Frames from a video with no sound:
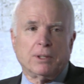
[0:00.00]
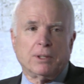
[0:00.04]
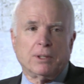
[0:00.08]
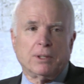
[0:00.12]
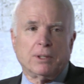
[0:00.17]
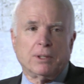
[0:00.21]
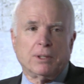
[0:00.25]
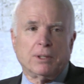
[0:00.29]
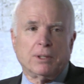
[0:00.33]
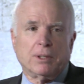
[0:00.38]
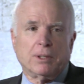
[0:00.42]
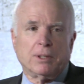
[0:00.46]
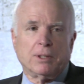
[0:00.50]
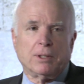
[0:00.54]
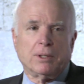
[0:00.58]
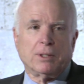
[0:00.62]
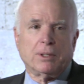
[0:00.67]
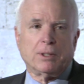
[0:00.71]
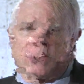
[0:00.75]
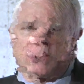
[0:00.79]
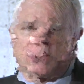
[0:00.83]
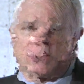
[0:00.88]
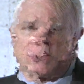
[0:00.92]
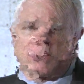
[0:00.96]
had to
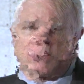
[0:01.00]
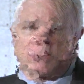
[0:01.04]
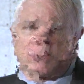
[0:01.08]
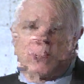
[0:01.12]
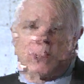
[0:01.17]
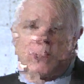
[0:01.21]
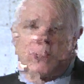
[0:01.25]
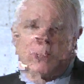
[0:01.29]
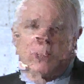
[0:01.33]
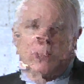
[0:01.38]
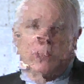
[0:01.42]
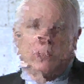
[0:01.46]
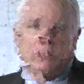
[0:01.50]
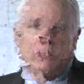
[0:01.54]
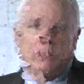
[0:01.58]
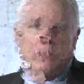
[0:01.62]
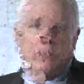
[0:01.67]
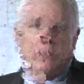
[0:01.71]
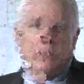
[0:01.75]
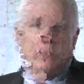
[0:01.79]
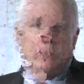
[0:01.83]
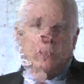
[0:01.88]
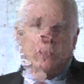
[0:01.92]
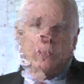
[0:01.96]
do,
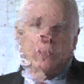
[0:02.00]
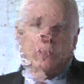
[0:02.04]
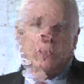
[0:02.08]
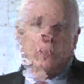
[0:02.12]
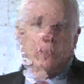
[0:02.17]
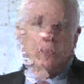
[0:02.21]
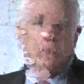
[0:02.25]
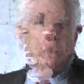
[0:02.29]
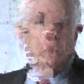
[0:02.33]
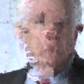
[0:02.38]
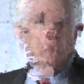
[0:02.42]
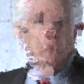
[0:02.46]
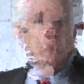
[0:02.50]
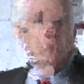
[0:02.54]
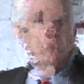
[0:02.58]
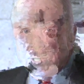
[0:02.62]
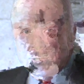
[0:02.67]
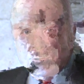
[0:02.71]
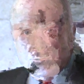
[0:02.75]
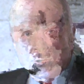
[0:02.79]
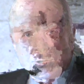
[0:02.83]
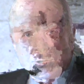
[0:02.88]
because this transition